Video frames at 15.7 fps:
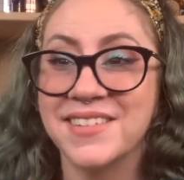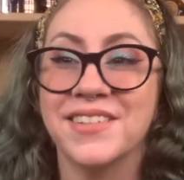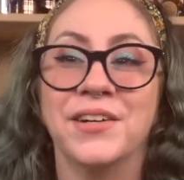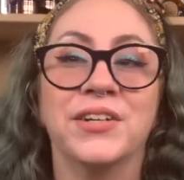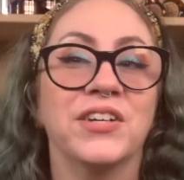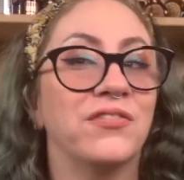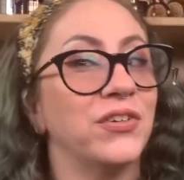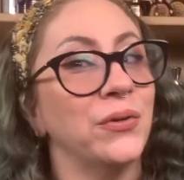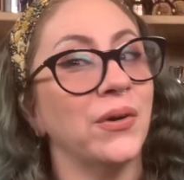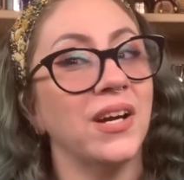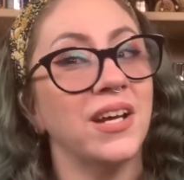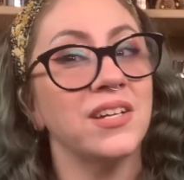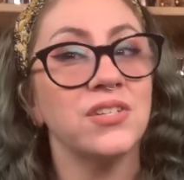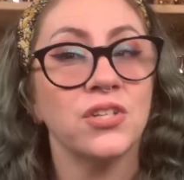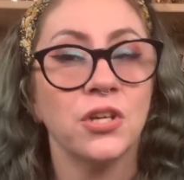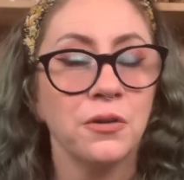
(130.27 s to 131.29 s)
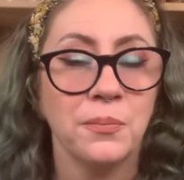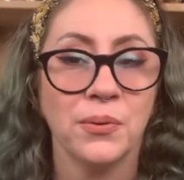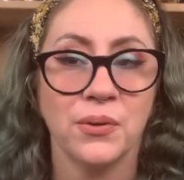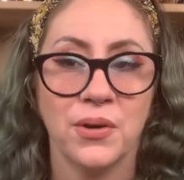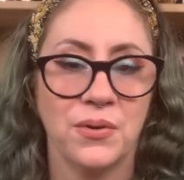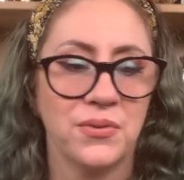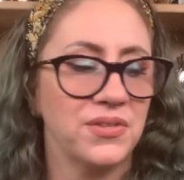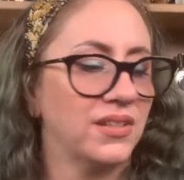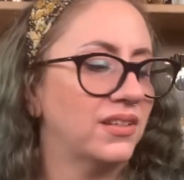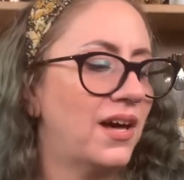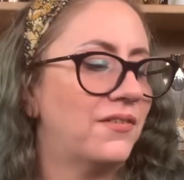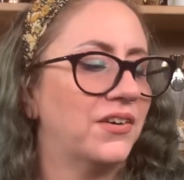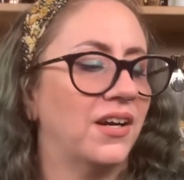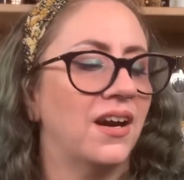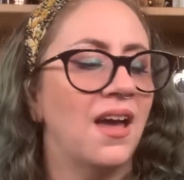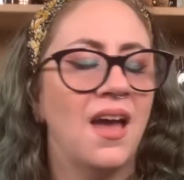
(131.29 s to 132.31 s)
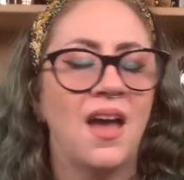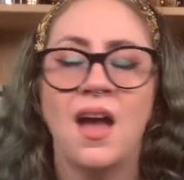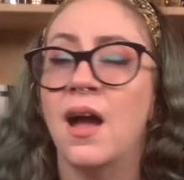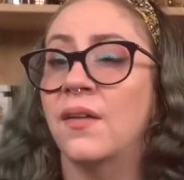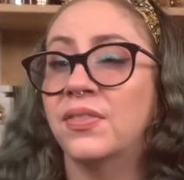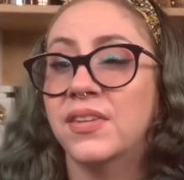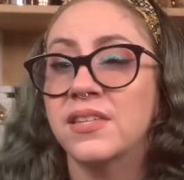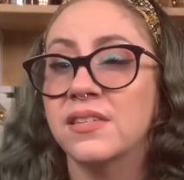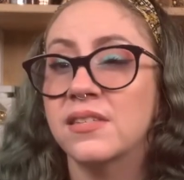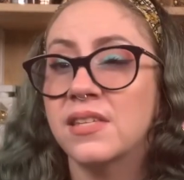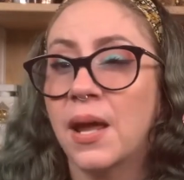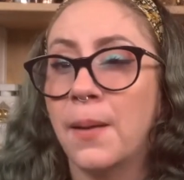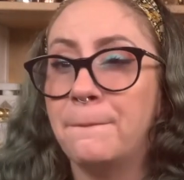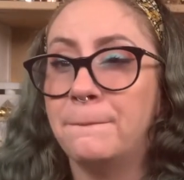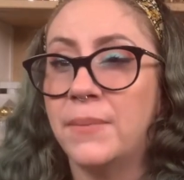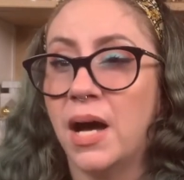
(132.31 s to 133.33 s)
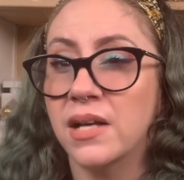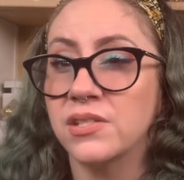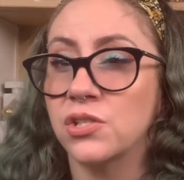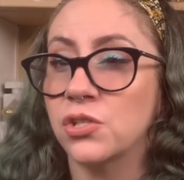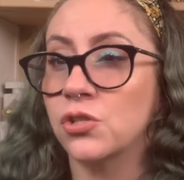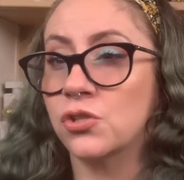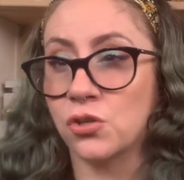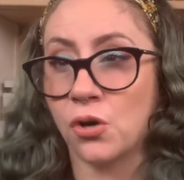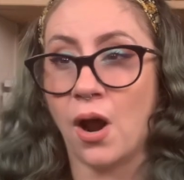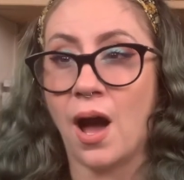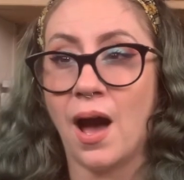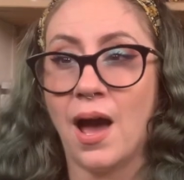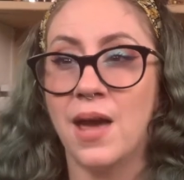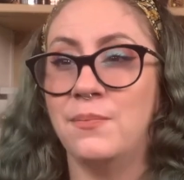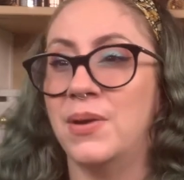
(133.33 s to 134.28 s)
So if you are a tuberose lover, this is a must try.